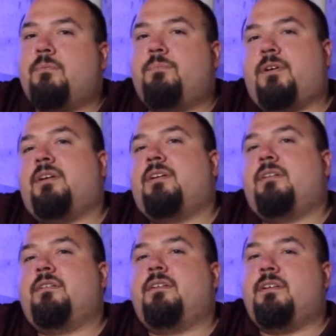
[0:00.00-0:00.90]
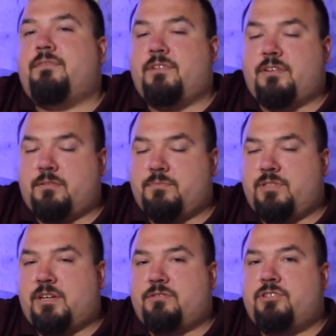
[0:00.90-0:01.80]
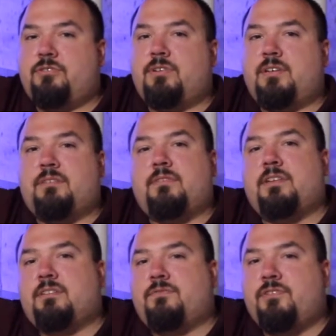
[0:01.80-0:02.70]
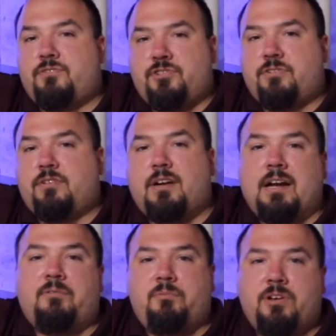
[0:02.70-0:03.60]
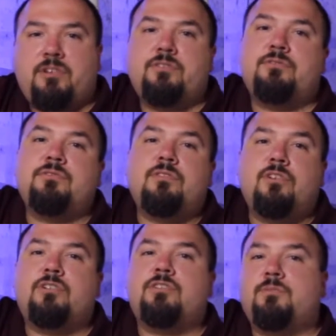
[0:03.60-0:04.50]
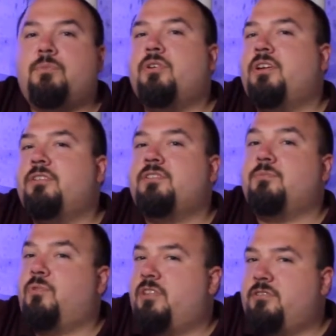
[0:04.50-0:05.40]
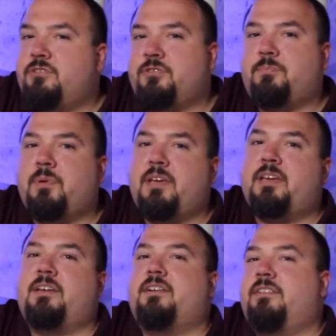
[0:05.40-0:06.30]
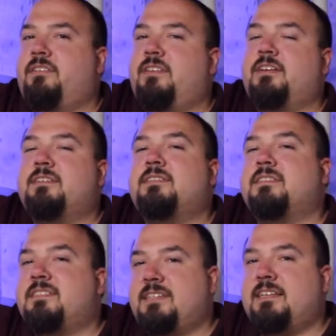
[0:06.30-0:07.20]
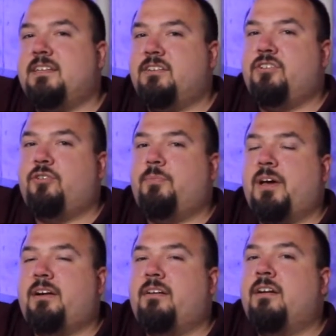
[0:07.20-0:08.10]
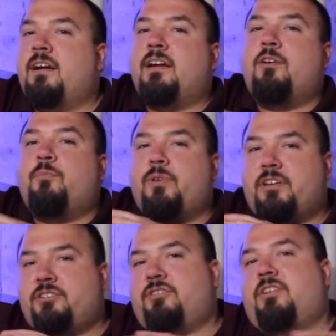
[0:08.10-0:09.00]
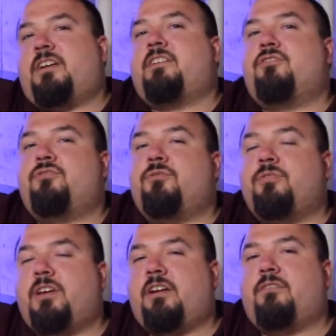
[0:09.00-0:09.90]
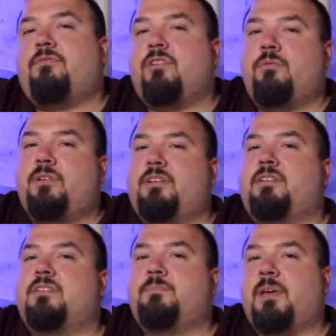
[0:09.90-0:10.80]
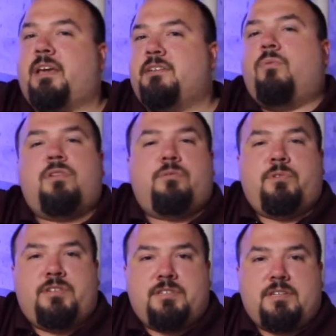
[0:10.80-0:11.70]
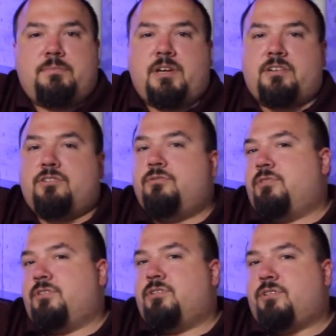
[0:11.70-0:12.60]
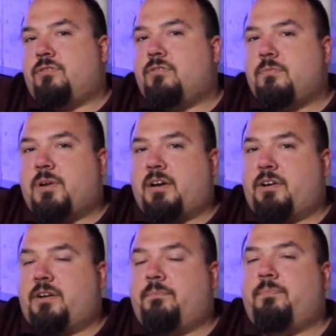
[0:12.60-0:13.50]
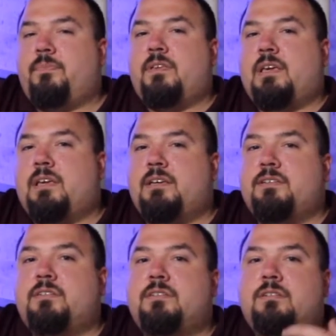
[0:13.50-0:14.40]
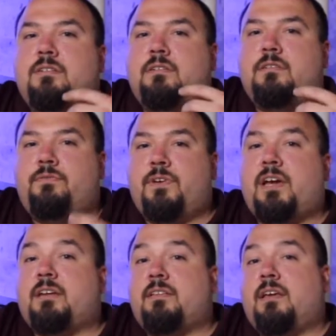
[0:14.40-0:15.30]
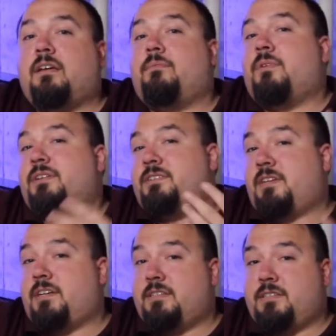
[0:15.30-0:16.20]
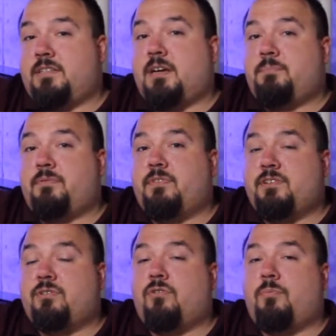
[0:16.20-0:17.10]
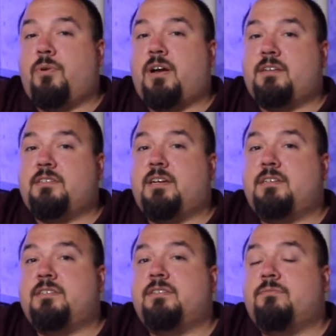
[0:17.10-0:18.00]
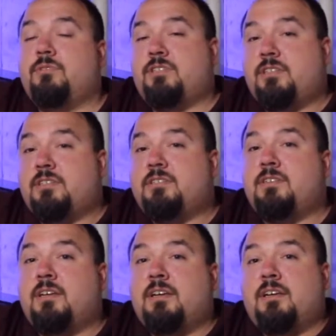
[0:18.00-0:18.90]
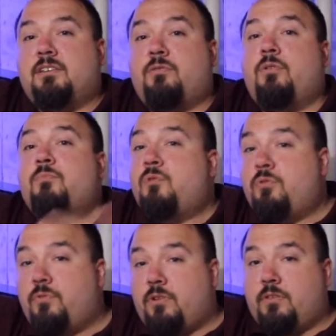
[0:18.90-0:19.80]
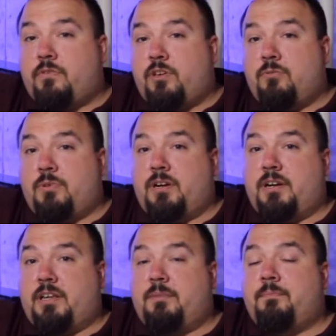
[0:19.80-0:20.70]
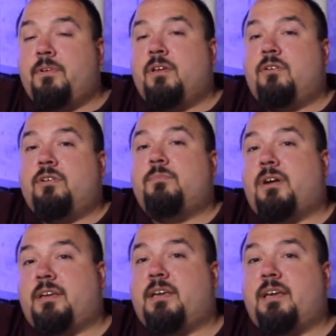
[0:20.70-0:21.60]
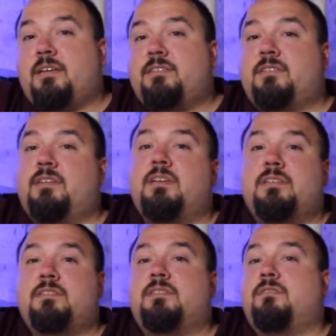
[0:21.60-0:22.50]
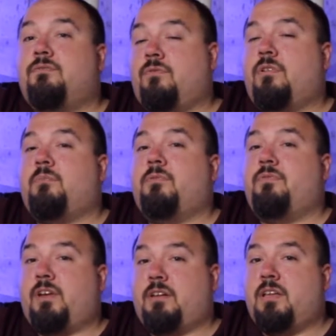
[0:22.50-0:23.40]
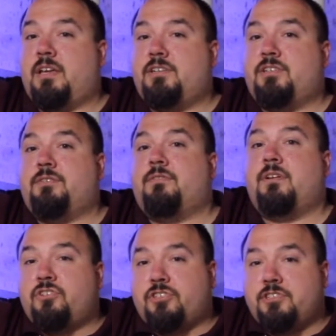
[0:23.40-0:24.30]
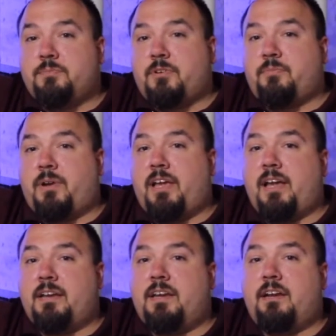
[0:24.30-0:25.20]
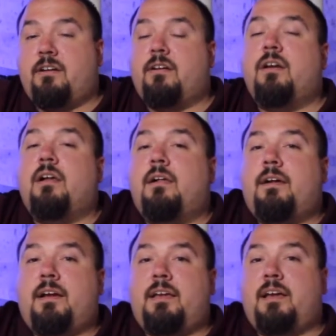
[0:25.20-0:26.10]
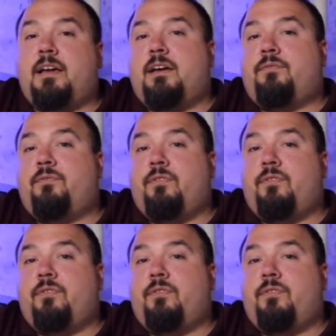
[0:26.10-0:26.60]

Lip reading: But if it comes down to it in the future, I will look to put in some weather stripping and other things to seal it a little better, make sure I control the airflow into the space. One of the reasons I'm not too concerned about it is the fact that my second step of this whole process, which is the removal of the humidity, in my case is in the form of ventilation. Just above my head here, I have